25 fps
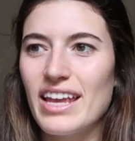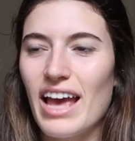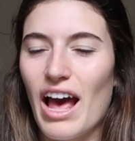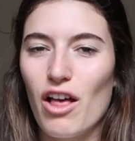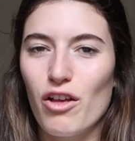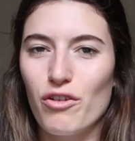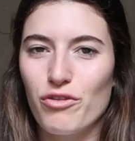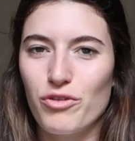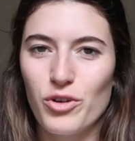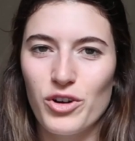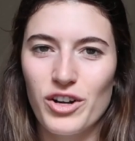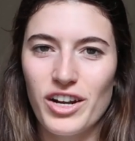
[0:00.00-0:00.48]

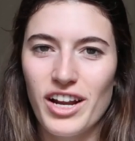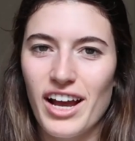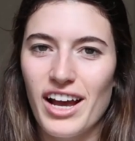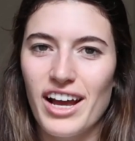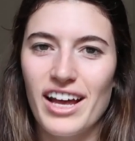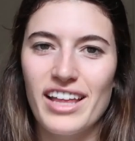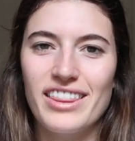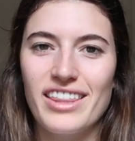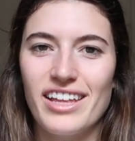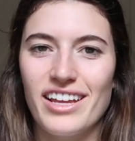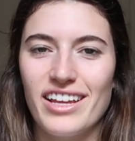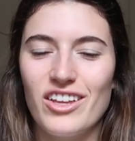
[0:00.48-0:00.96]
California,
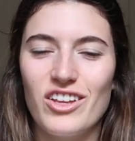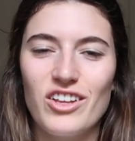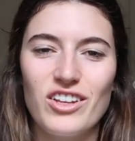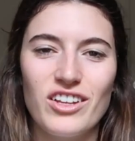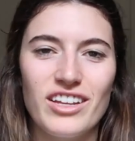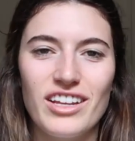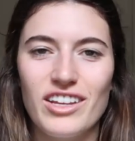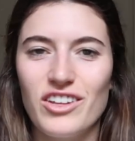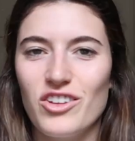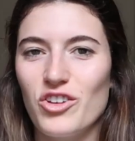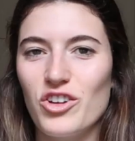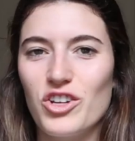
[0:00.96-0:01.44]
I think
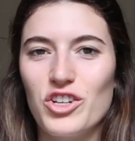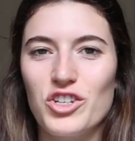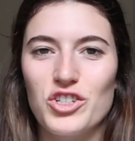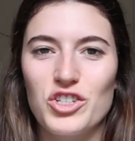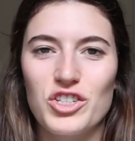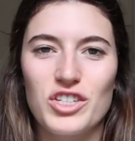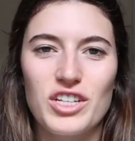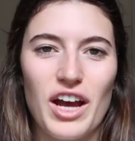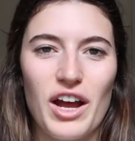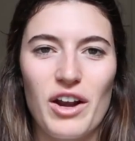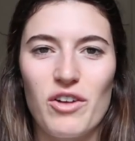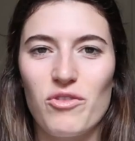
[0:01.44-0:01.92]
you can
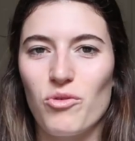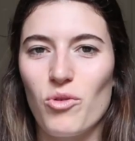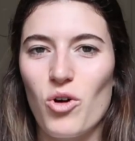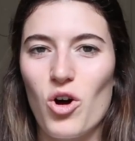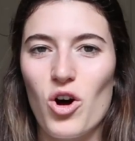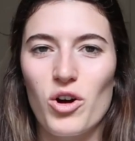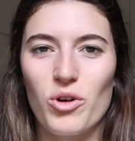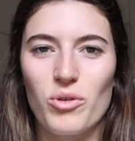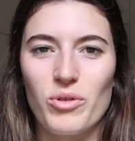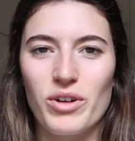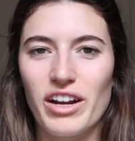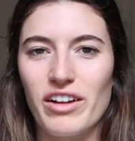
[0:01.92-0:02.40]
just kind of
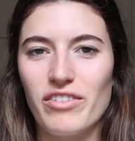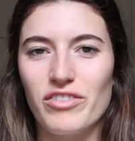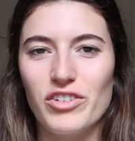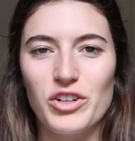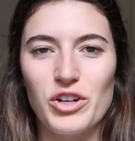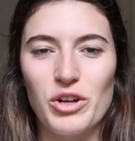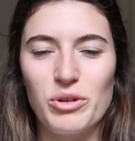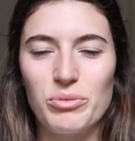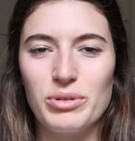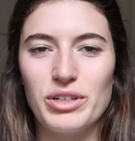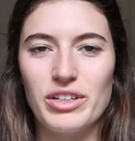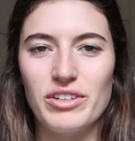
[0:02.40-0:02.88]
walk whatever,
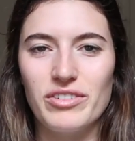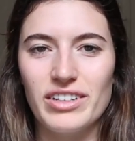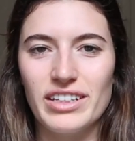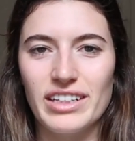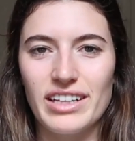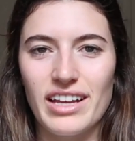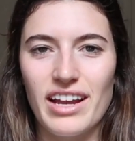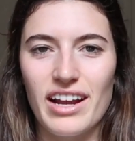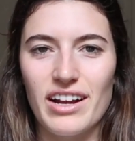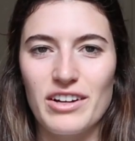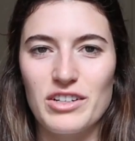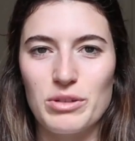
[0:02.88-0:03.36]
nobody really
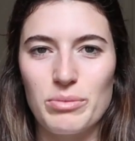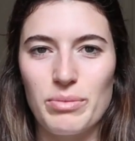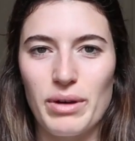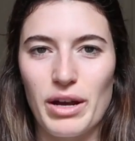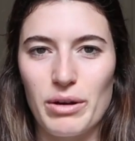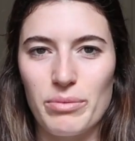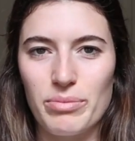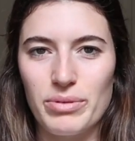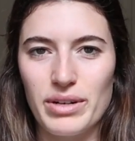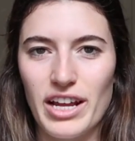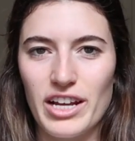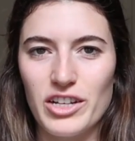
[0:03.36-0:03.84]
cares about
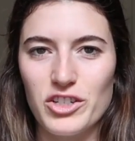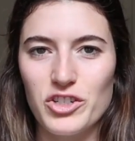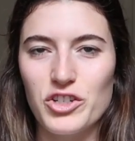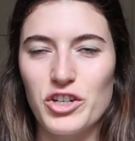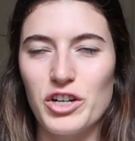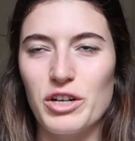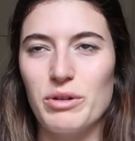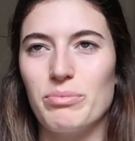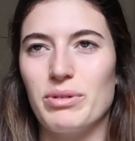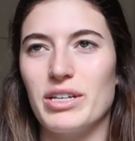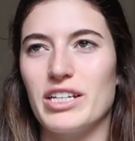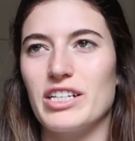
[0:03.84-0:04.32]
a
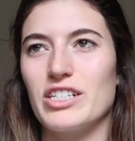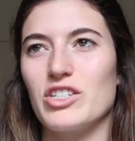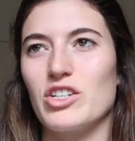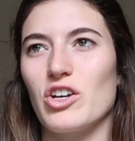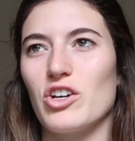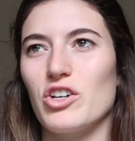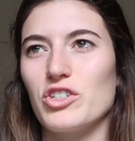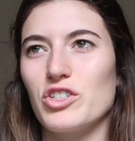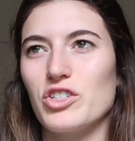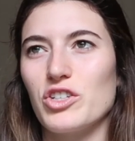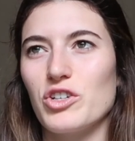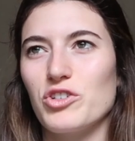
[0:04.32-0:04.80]
pedestrian, because
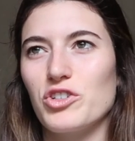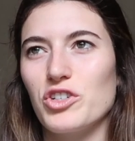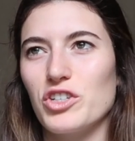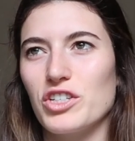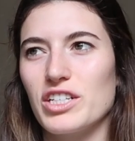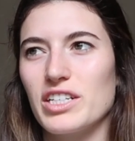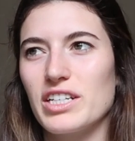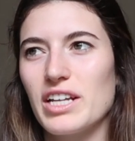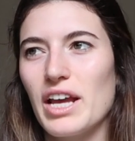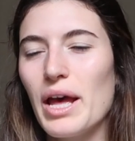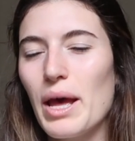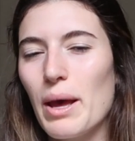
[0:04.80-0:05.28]
also
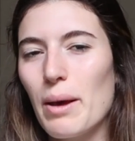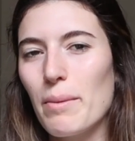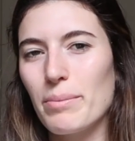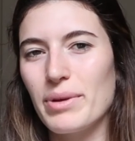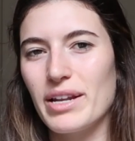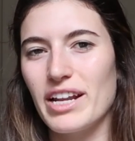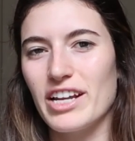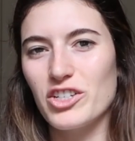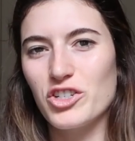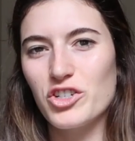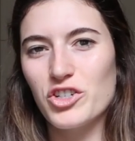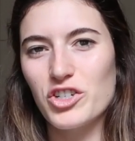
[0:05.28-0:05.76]
just
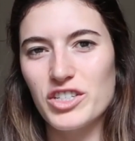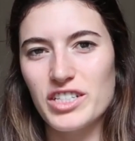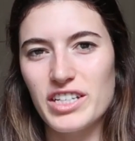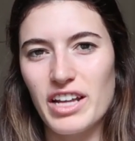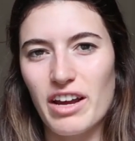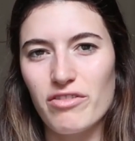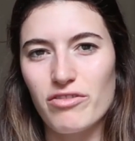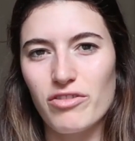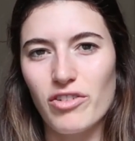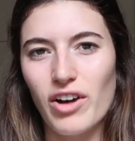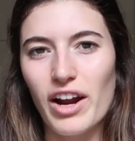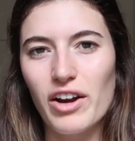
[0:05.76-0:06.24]
pedestrians
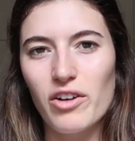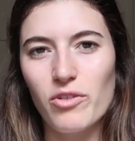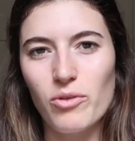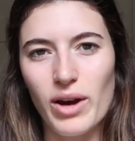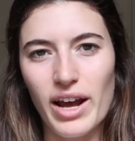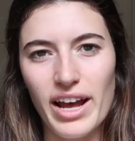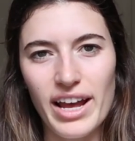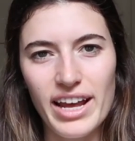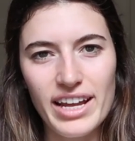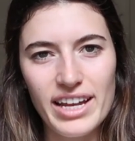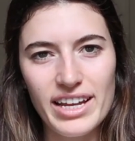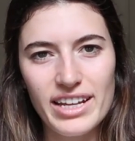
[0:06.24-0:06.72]
have right of
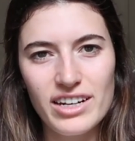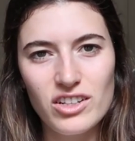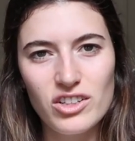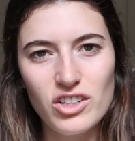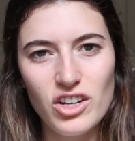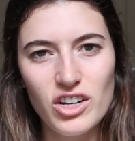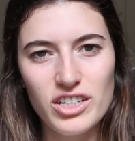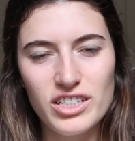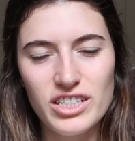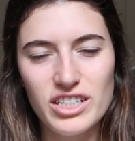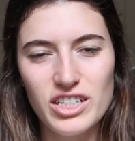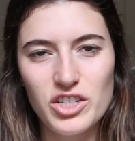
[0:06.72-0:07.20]
way in a
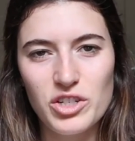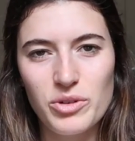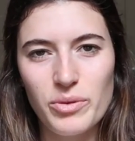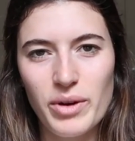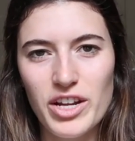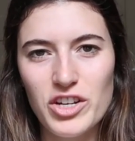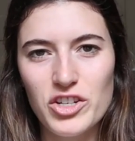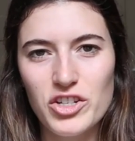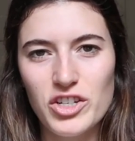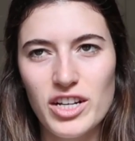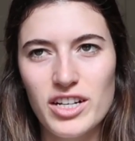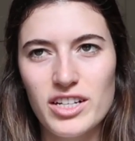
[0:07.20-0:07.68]
lot of
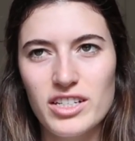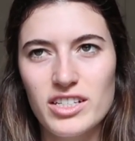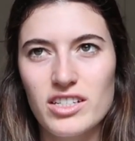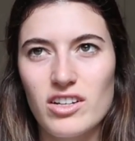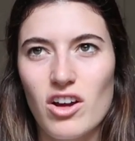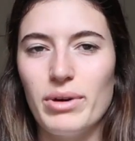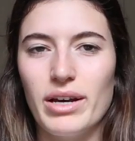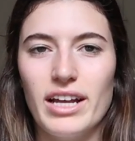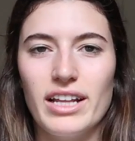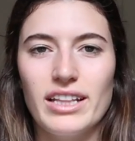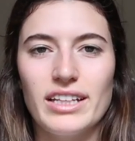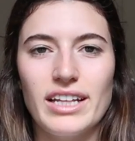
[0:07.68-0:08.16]
situations.
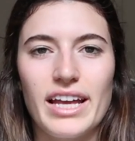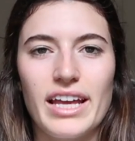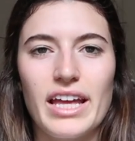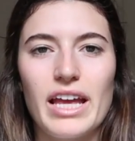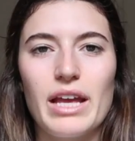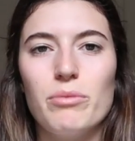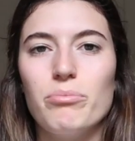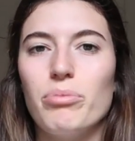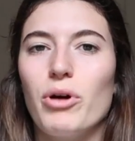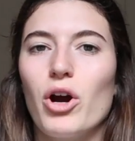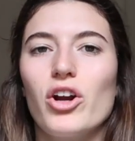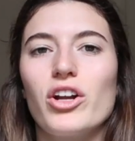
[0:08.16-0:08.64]
But like
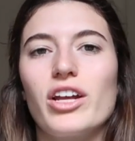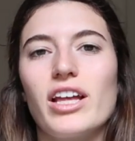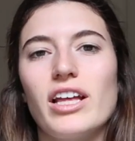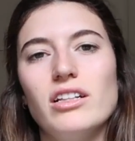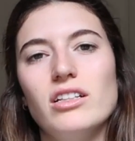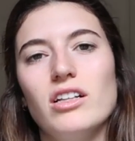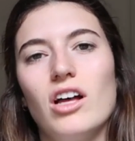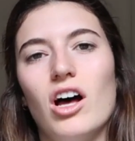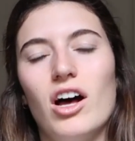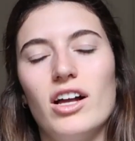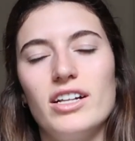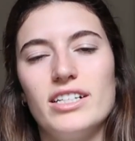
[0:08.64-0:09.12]
in parking
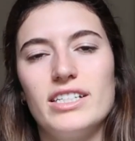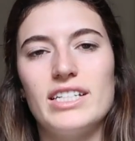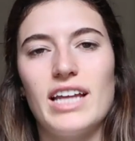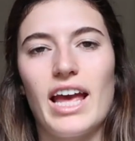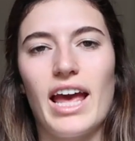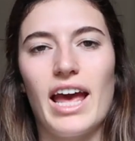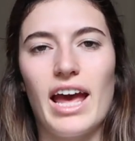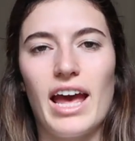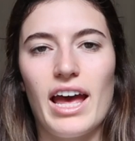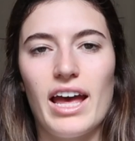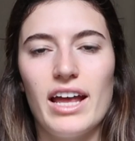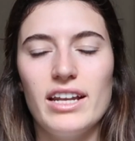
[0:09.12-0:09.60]
lots
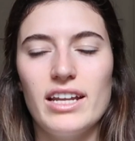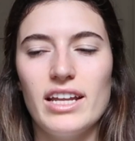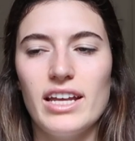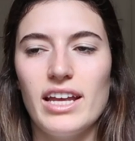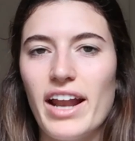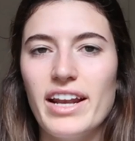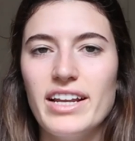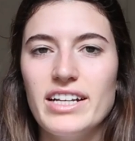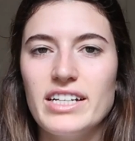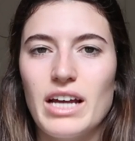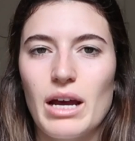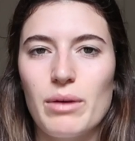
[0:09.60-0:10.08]
and
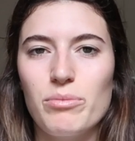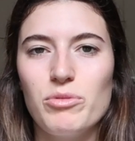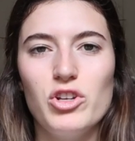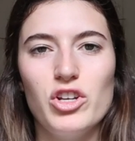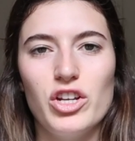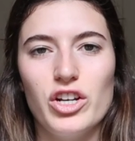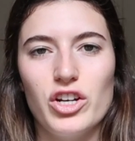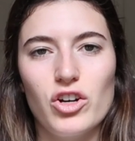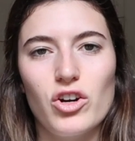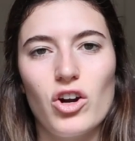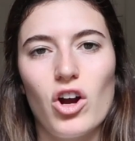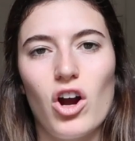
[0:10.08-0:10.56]
anytime you
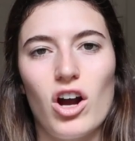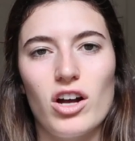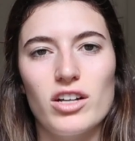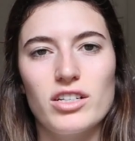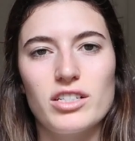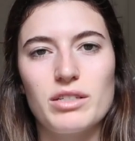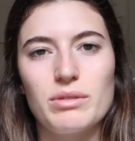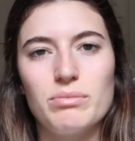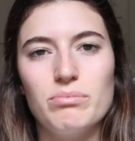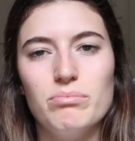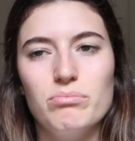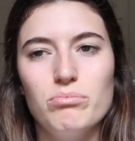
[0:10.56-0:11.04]
need to
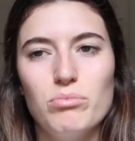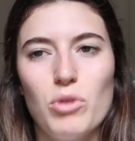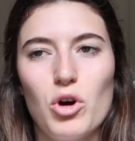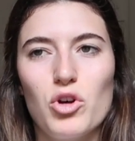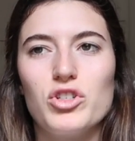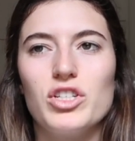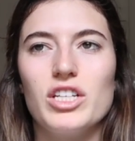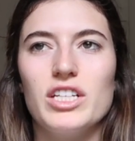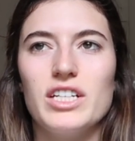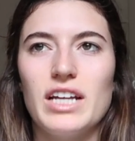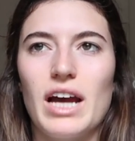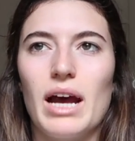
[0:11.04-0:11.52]
cross, most
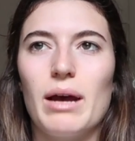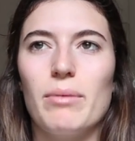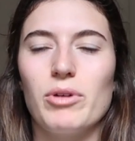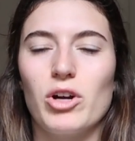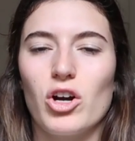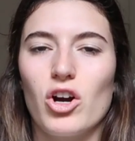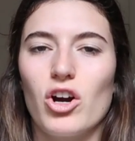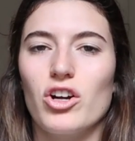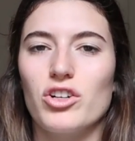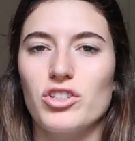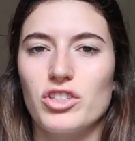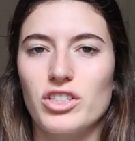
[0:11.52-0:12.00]
of the time a
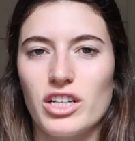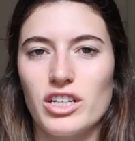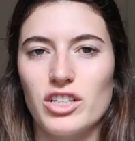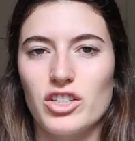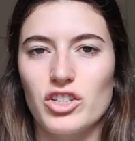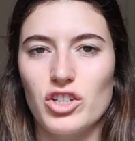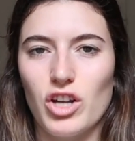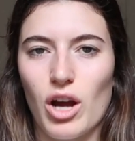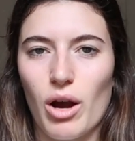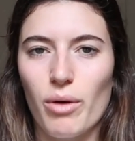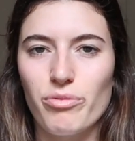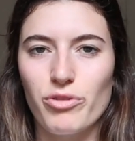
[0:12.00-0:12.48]
car is going to
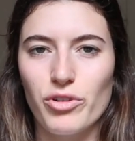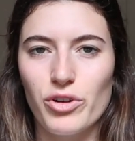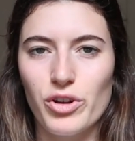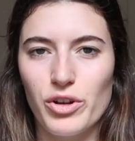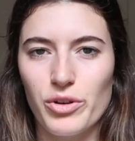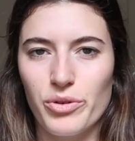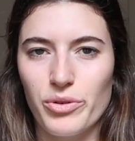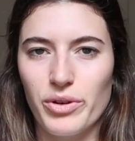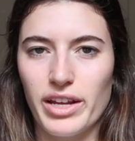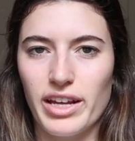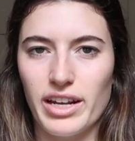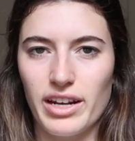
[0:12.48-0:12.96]
stop for
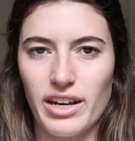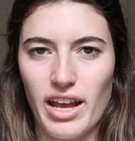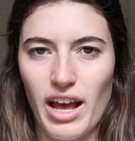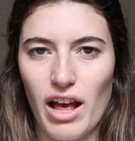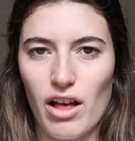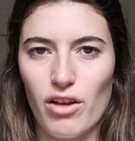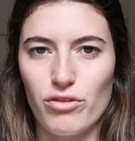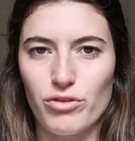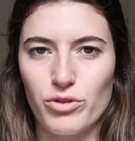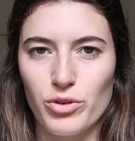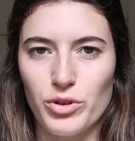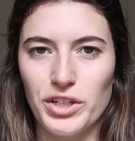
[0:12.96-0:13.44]
you in
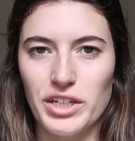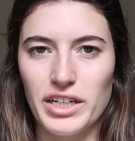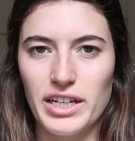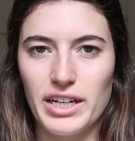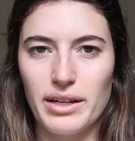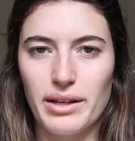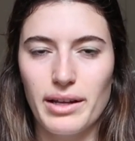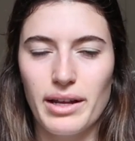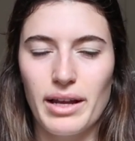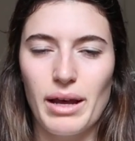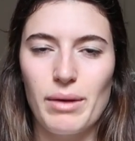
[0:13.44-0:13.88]
California.